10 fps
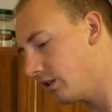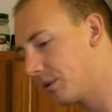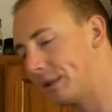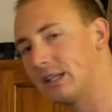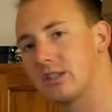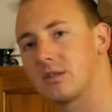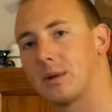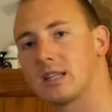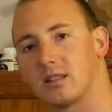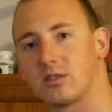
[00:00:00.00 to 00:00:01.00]
to me it just
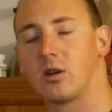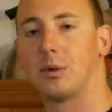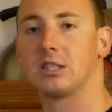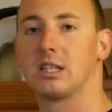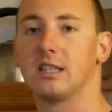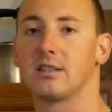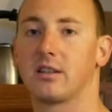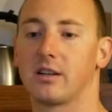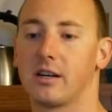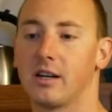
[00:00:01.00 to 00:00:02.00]
makes it so much
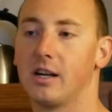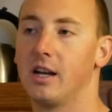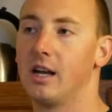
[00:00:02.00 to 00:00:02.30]
easier.